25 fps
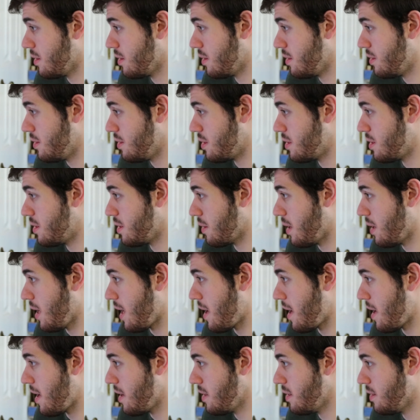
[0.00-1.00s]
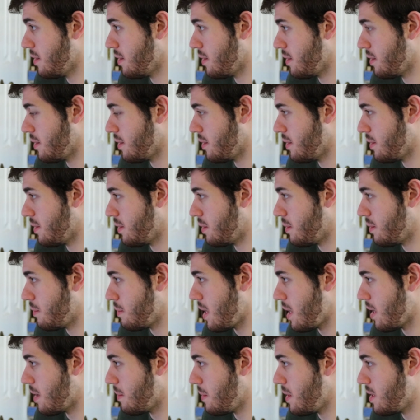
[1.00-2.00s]
Just okay,
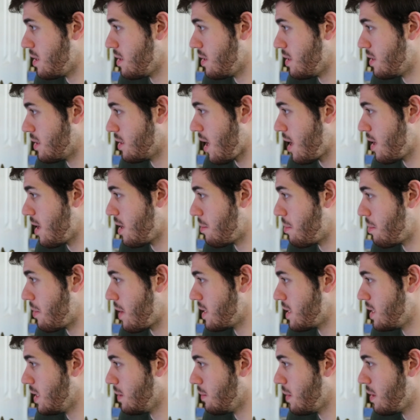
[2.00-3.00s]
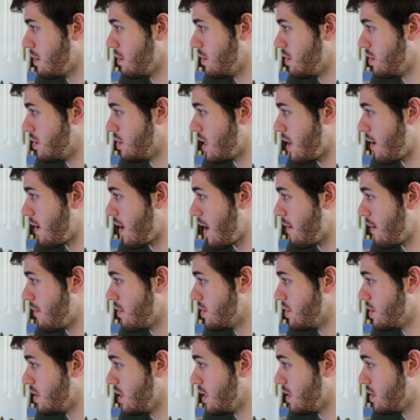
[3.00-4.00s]
it's kind of depressing me with just how
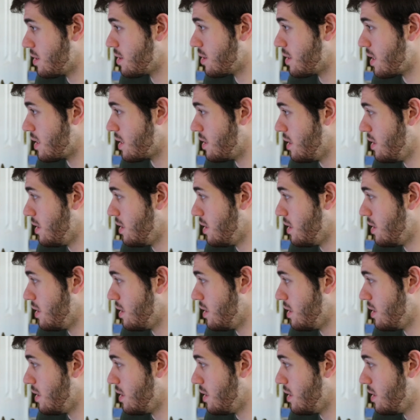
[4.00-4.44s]
average it is, so that's a